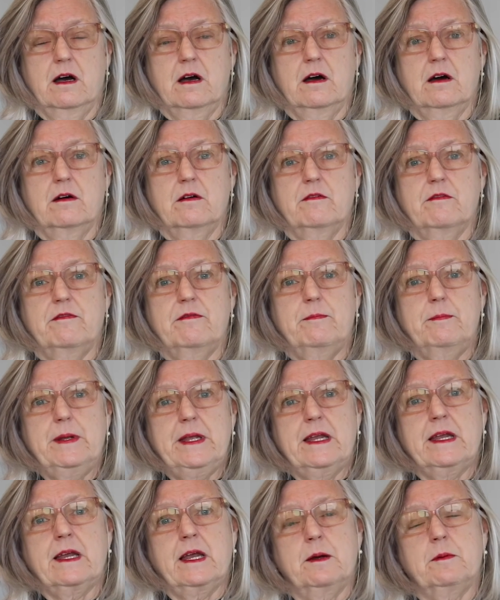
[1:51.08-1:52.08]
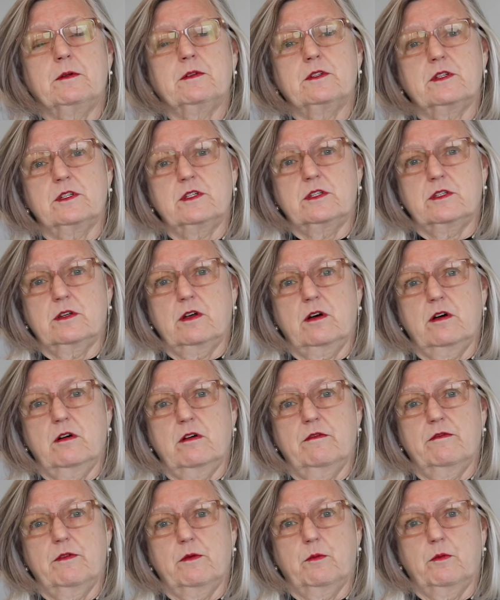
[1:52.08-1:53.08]
of being able to
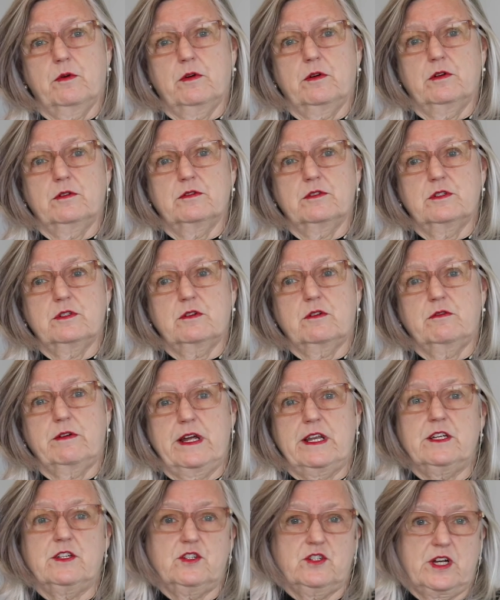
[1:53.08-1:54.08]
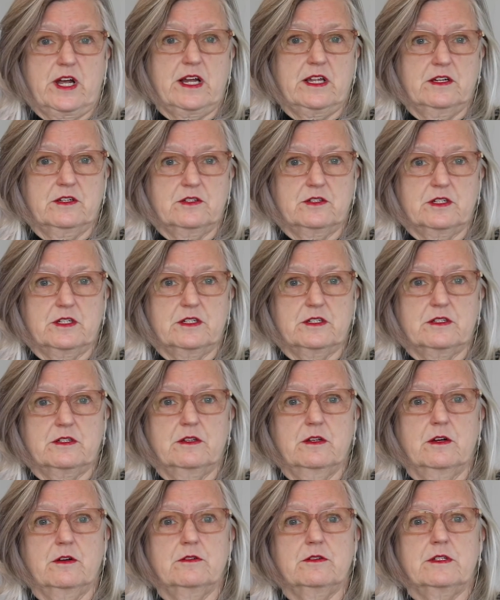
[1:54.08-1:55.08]
solve the world's greatest challenges,
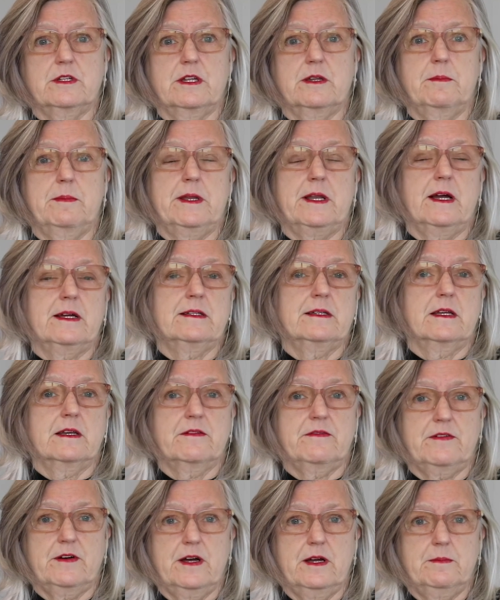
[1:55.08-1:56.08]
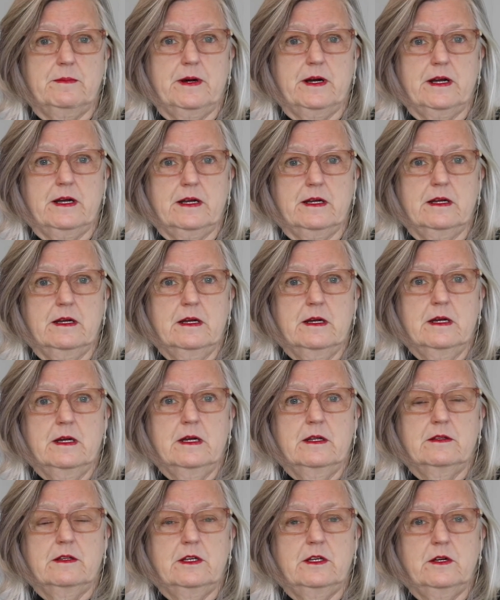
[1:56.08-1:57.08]
those that have been identified by
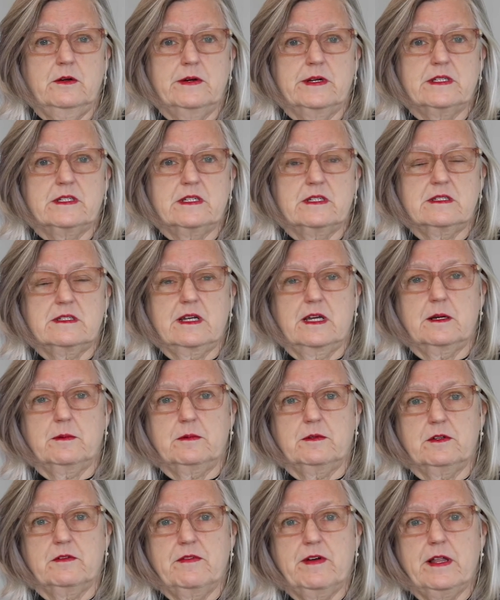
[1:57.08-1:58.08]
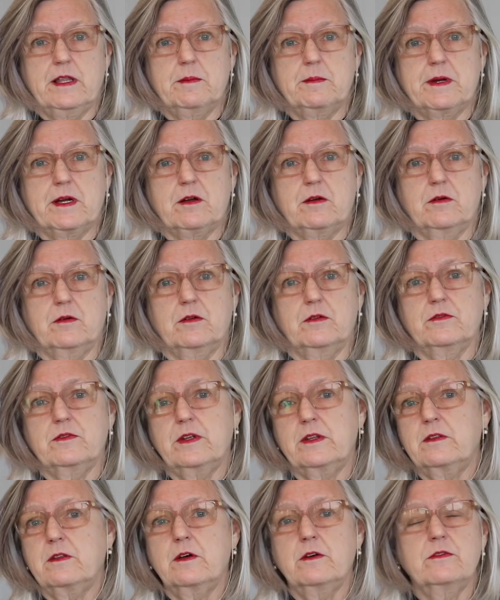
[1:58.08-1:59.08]
the U N Sustainable Development Goals
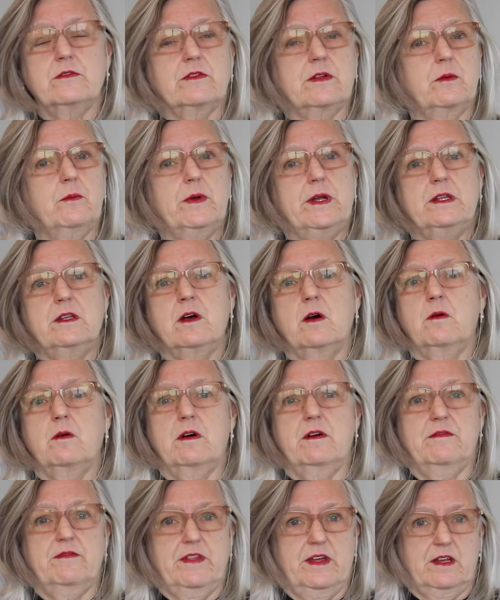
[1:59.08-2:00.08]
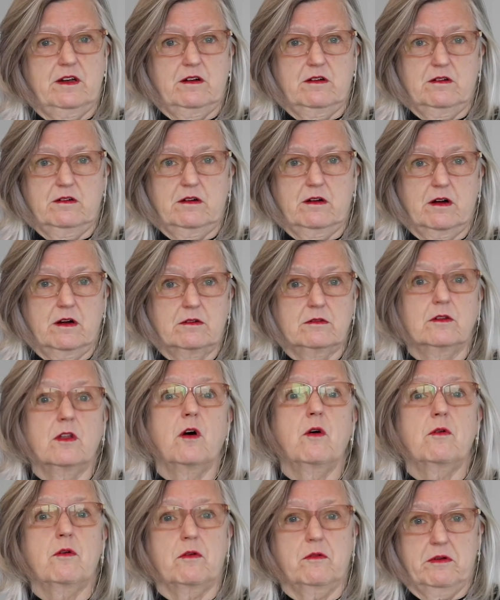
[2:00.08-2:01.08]
and those that we know of that are, are
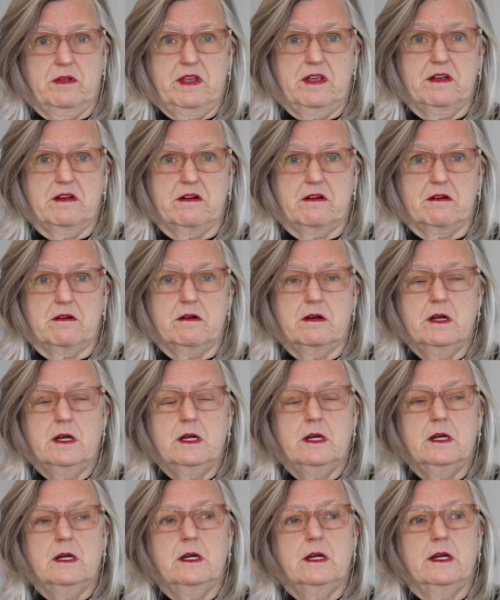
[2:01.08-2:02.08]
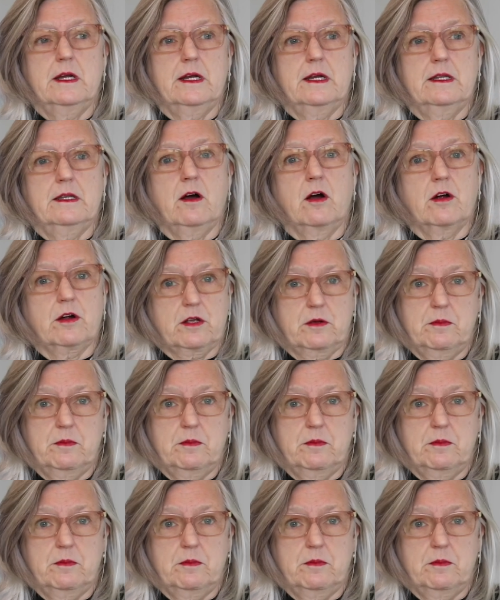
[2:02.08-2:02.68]
local here in our